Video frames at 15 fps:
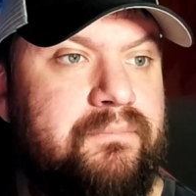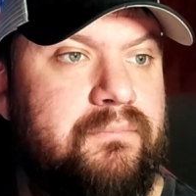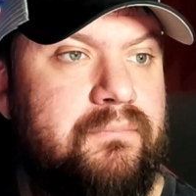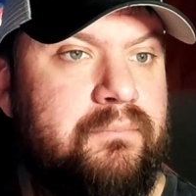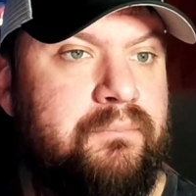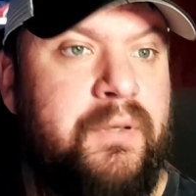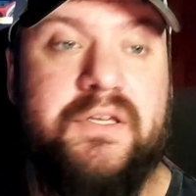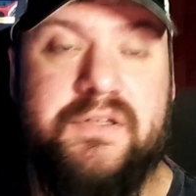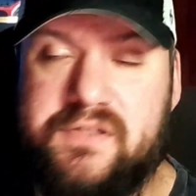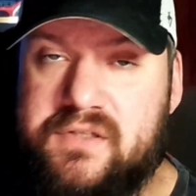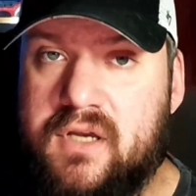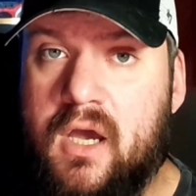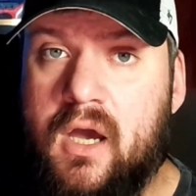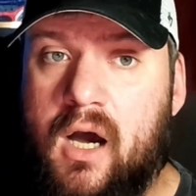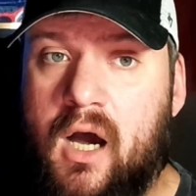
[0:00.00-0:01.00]
piece
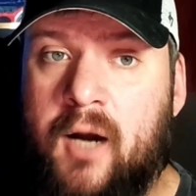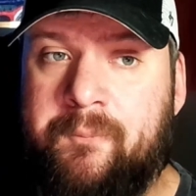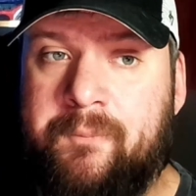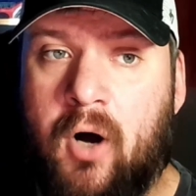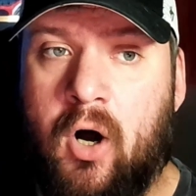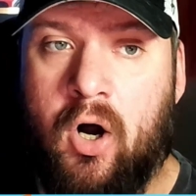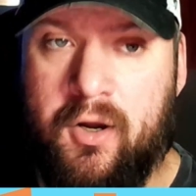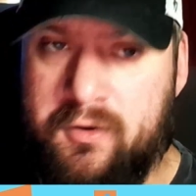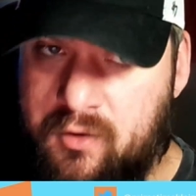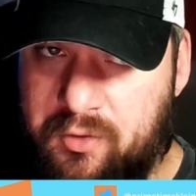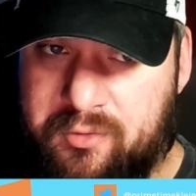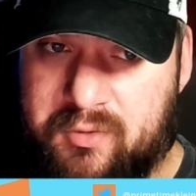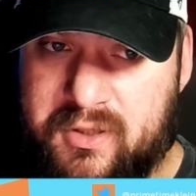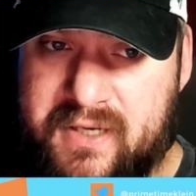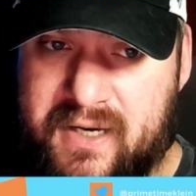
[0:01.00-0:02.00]
up on
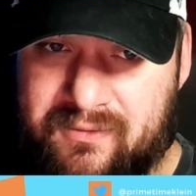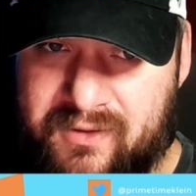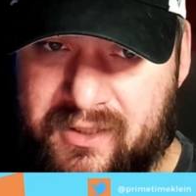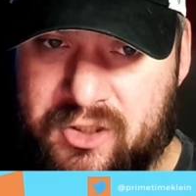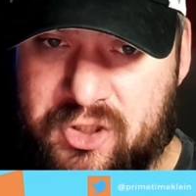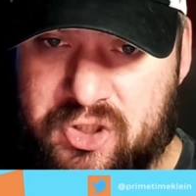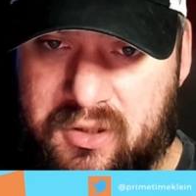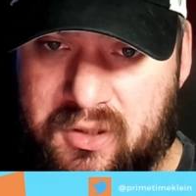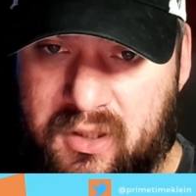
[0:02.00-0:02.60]
3 Down Nation.